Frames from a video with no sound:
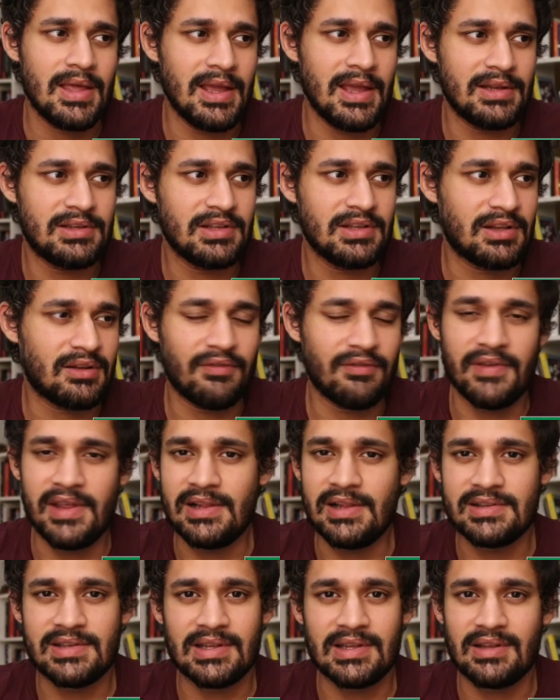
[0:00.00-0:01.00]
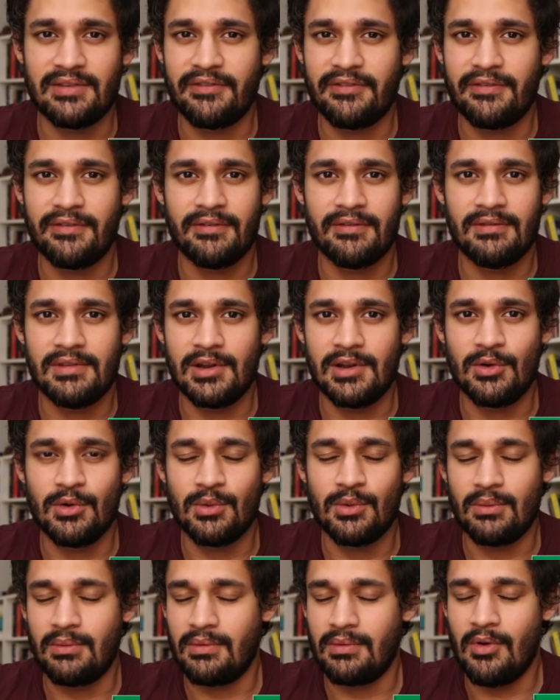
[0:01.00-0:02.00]
it just feels as if,
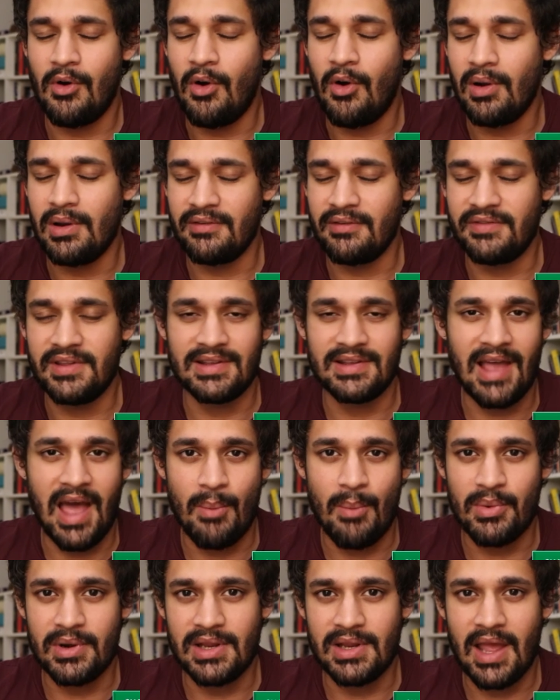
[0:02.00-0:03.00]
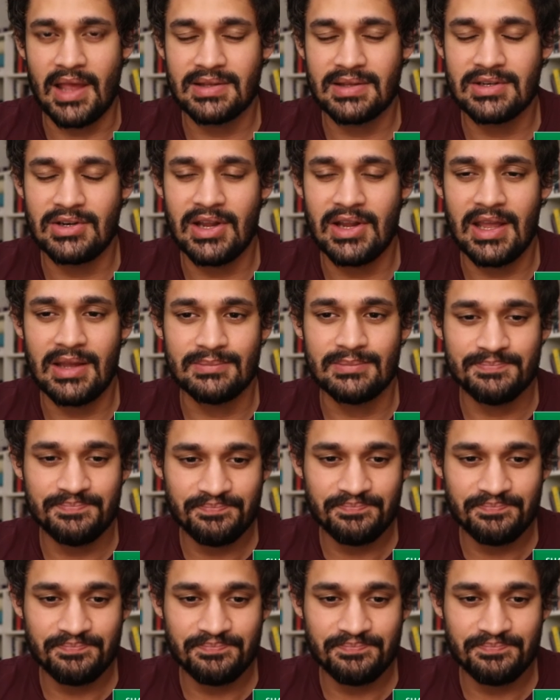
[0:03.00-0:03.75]
all of this happened yesterday.